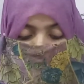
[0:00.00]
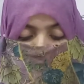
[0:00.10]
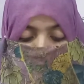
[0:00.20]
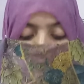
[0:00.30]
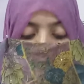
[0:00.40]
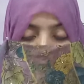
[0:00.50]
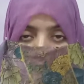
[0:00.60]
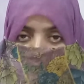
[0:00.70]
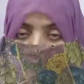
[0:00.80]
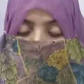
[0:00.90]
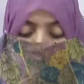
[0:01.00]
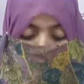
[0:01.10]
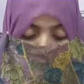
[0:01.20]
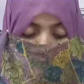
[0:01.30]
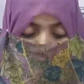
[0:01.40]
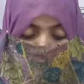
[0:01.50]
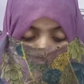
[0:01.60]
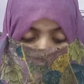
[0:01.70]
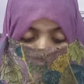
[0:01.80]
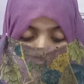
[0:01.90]
have built-in QR
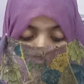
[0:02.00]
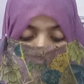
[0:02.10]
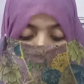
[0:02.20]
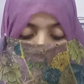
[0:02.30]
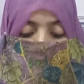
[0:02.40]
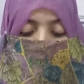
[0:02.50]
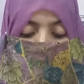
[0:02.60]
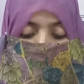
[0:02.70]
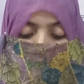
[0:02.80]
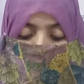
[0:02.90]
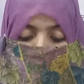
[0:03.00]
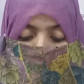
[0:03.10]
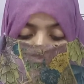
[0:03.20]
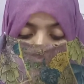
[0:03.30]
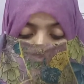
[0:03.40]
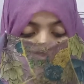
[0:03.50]
readers, they are often